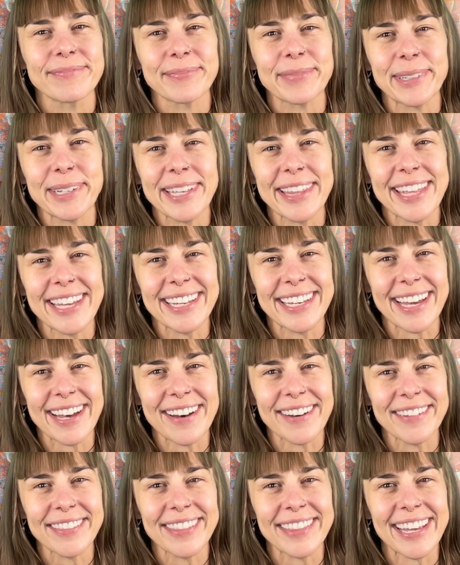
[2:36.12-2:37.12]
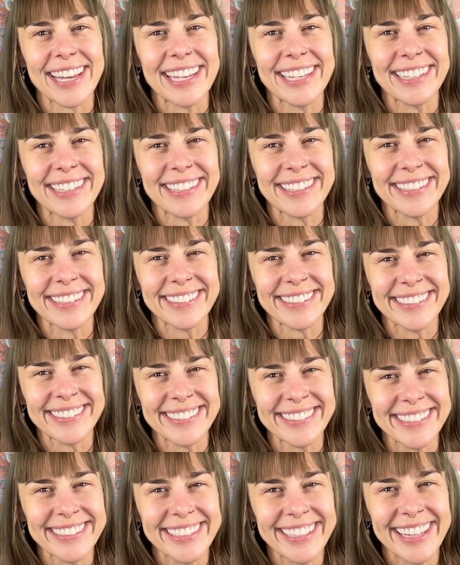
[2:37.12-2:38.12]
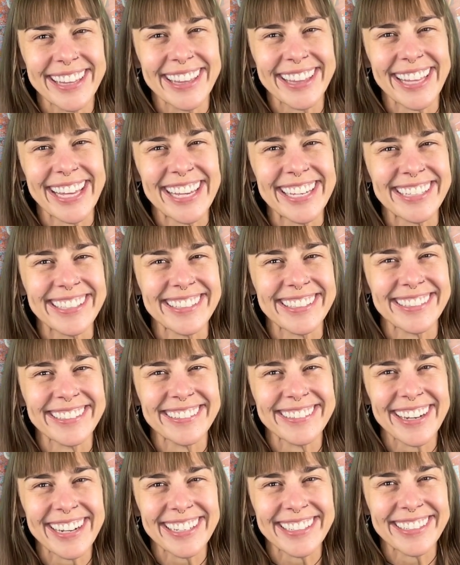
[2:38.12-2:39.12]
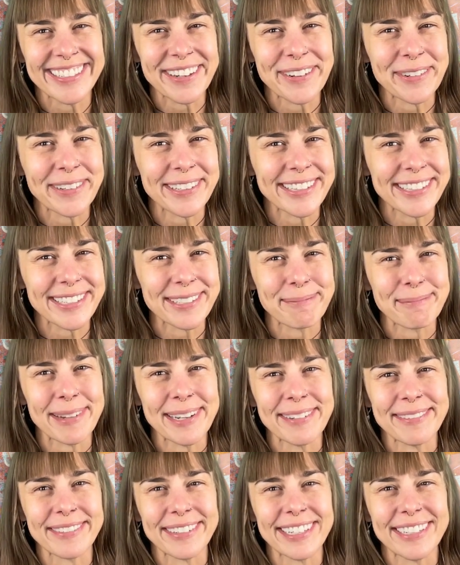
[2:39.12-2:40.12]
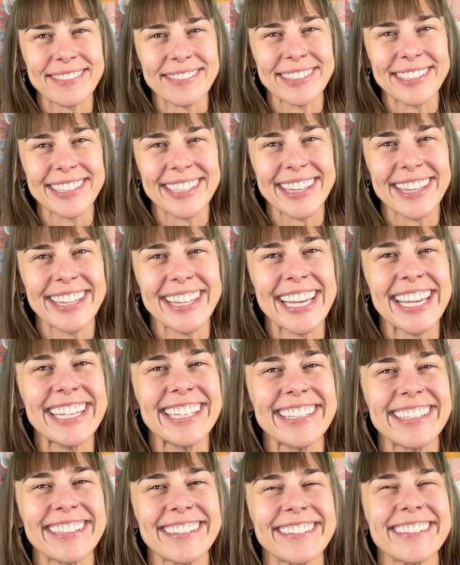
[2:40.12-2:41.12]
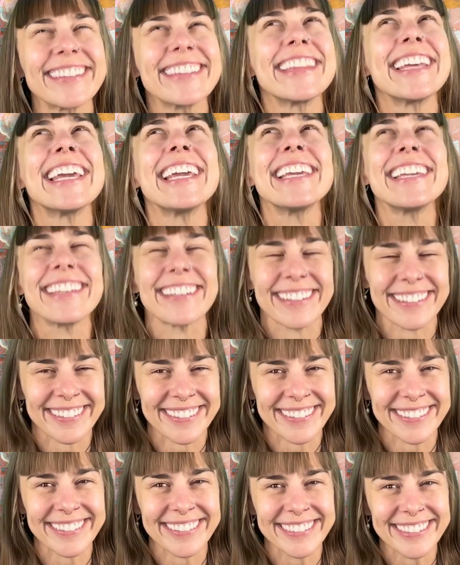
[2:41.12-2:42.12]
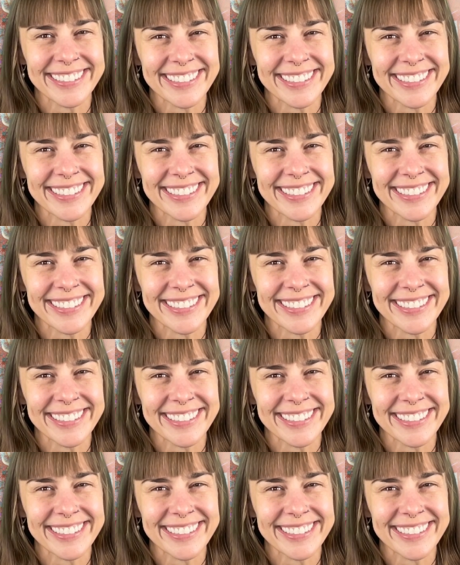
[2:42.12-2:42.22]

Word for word: Breathing out, thank you, thank you. I know it's in my favor. Thank you, thank you.